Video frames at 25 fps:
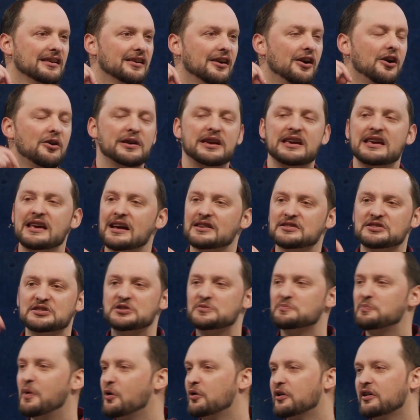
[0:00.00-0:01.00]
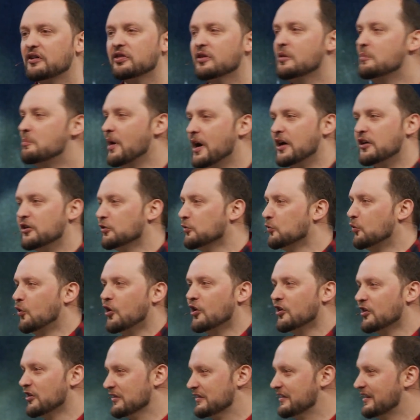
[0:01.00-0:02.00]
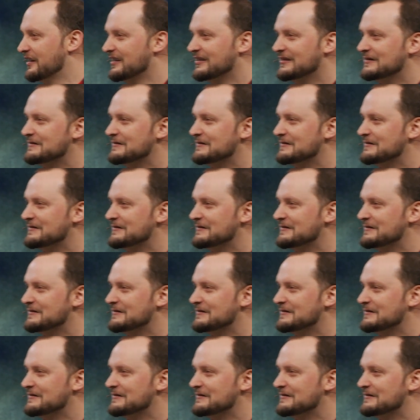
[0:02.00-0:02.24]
oh, He has spoken the better word.